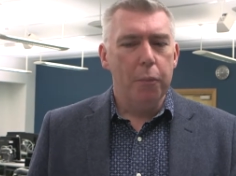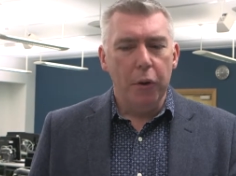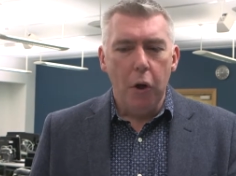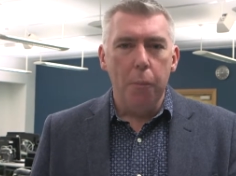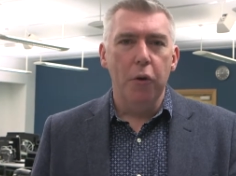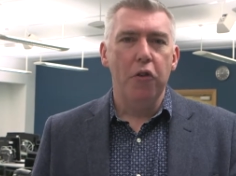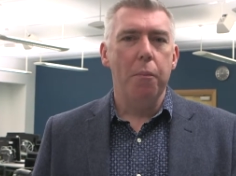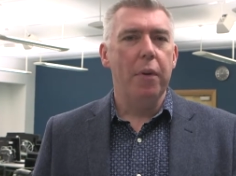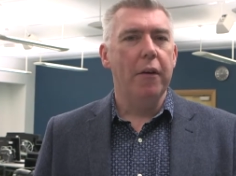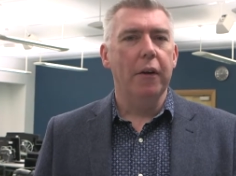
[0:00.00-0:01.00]
but not much
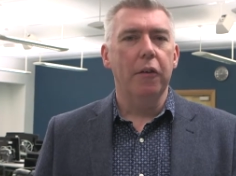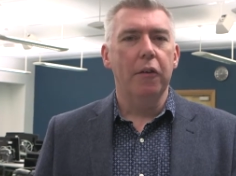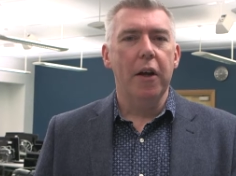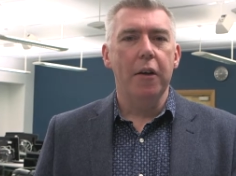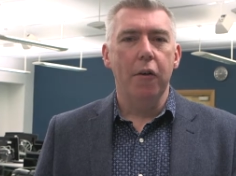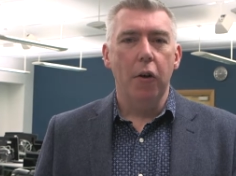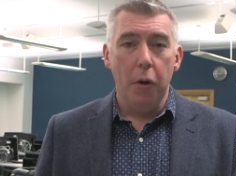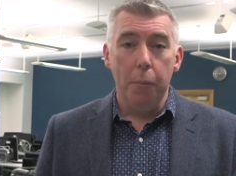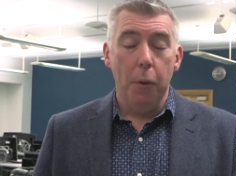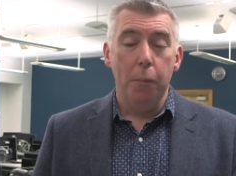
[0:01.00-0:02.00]
empirical data or
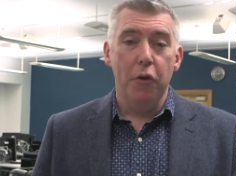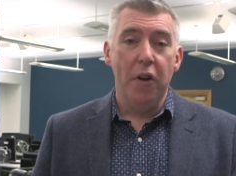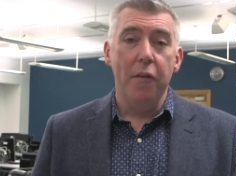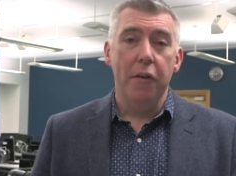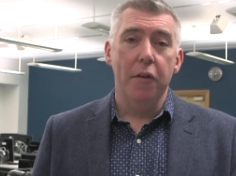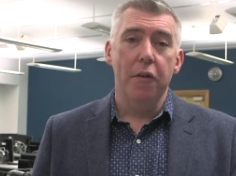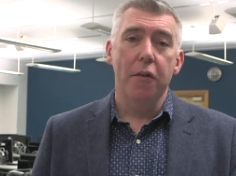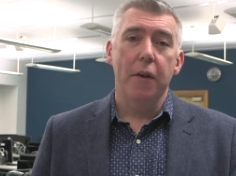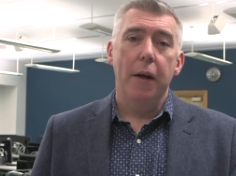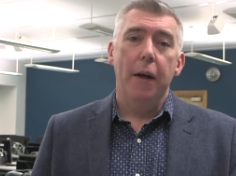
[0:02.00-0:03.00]
not much evidence.